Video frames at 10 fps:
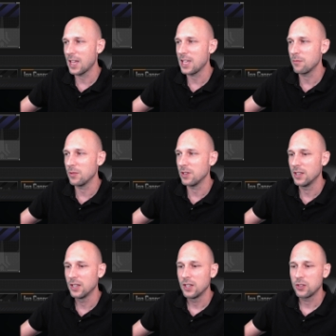able
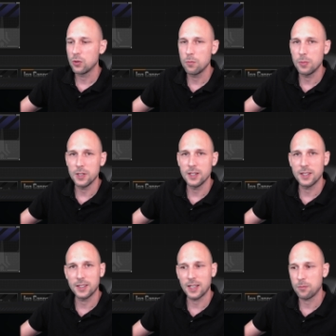to build
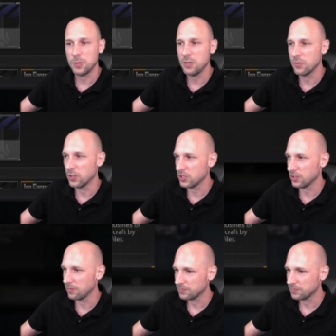that B version.